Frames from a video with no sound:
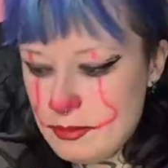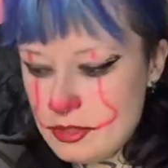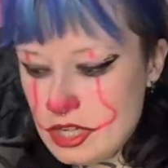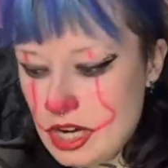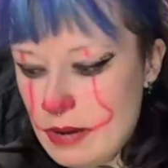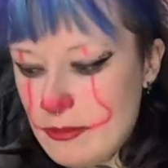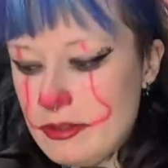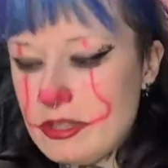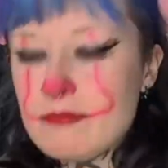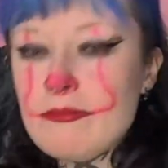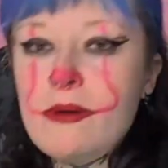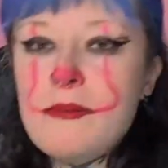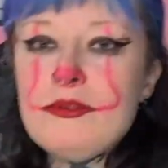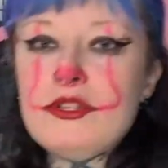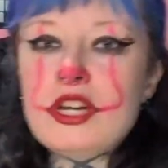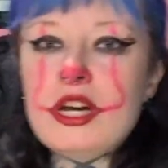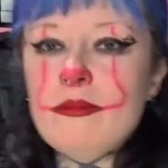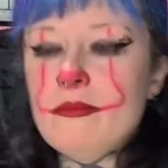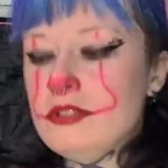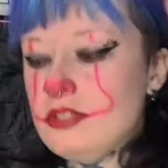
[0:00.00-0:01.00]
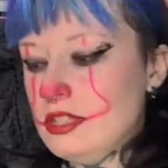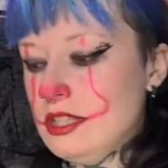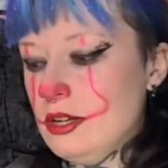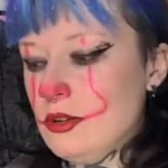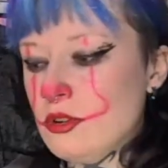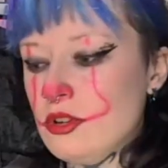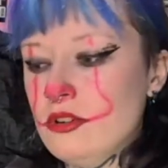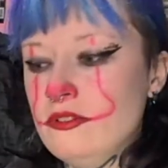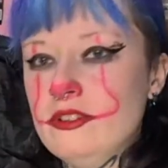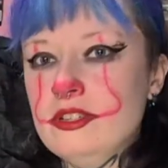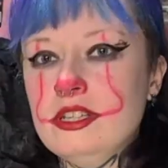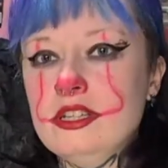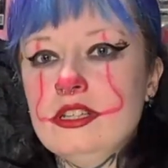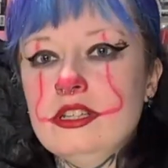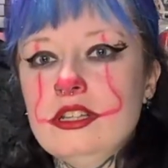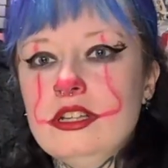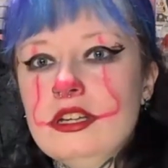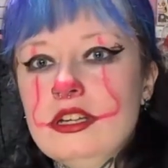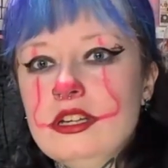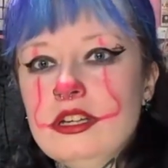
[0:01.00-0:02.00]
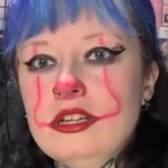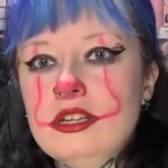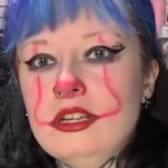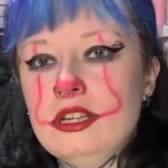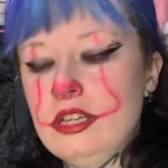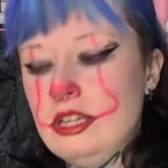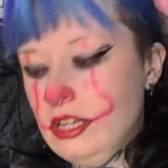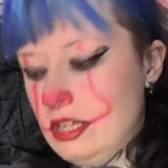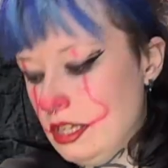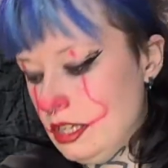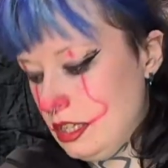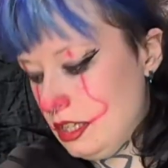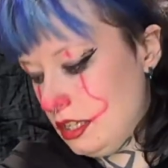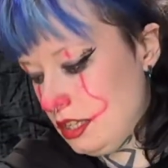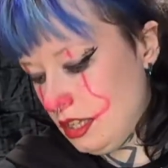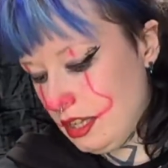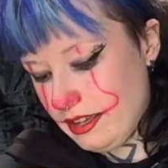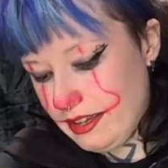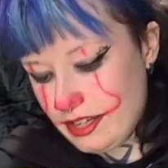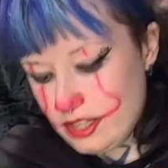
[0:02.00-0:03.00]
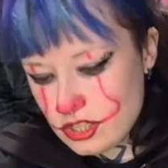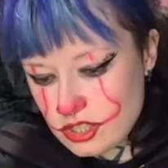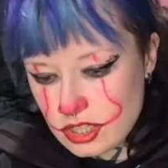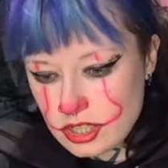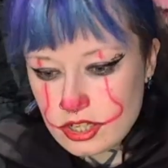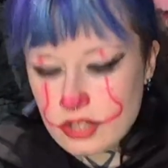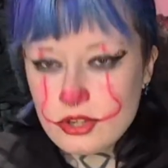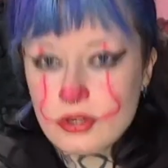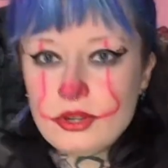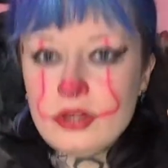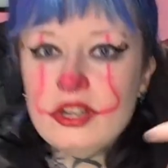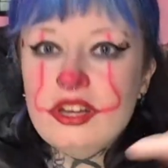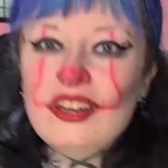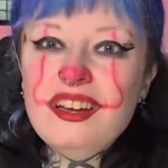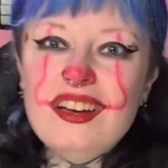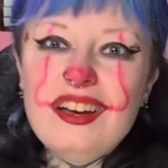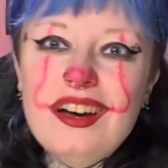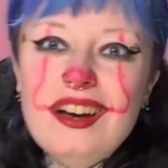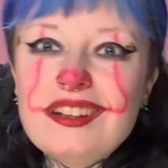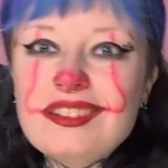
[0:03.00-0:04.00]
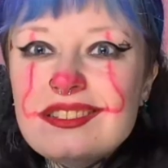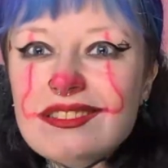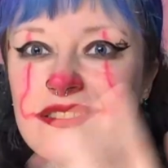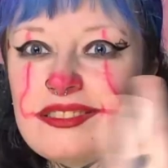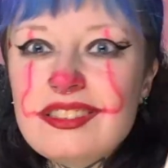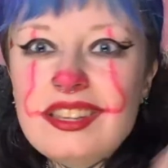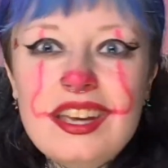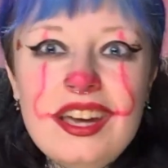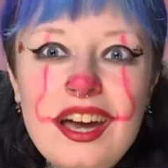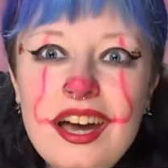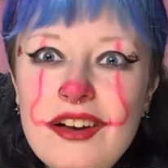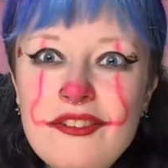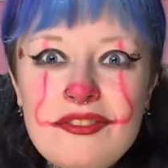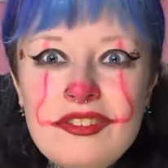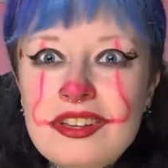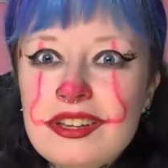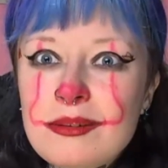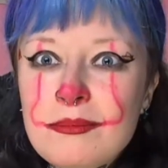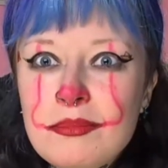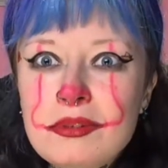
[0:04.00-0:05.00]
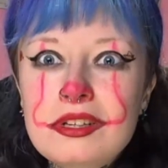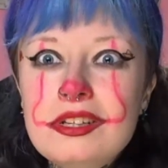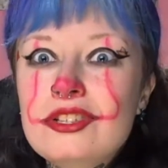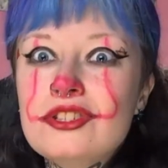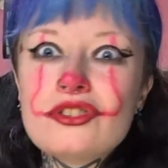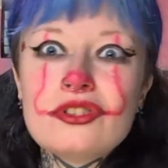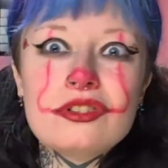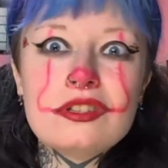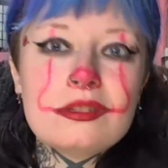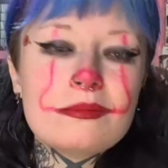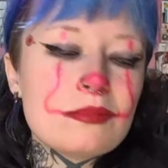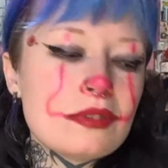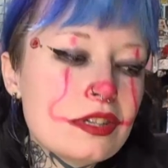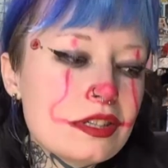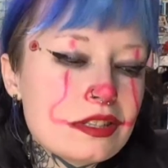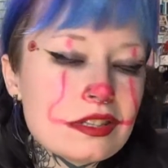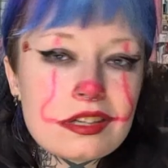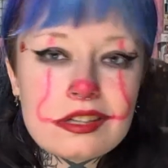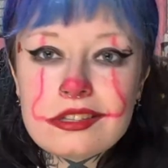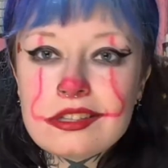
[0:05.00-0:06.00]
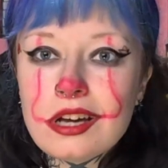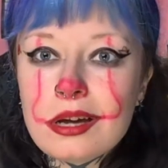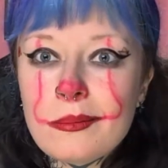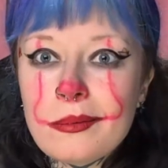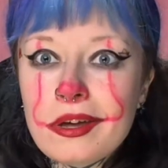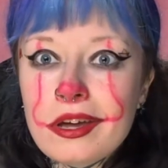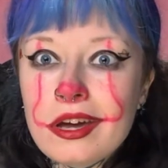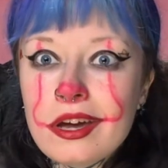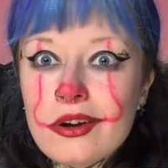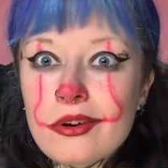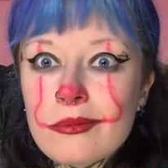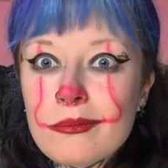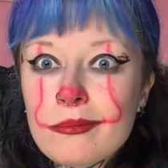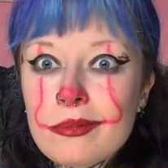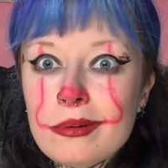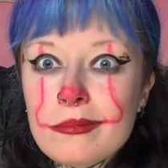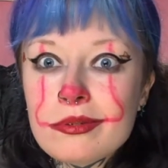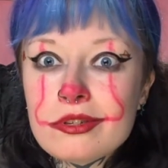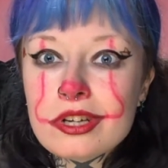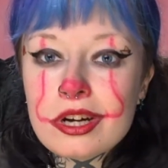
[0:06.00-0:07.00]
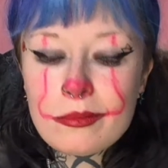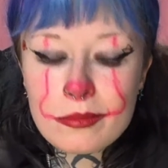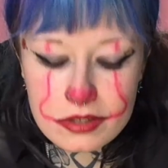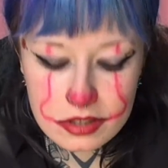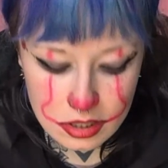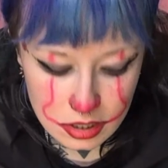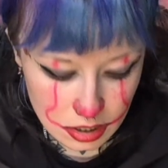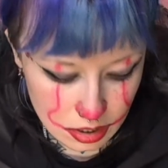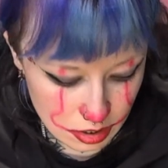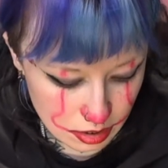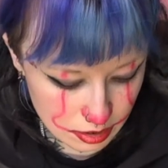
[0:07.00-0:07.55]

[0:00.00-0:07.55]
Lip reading: pajamas are now covered in eyeshadow, and they have like bleach on them because I dye my hair in my pajamas.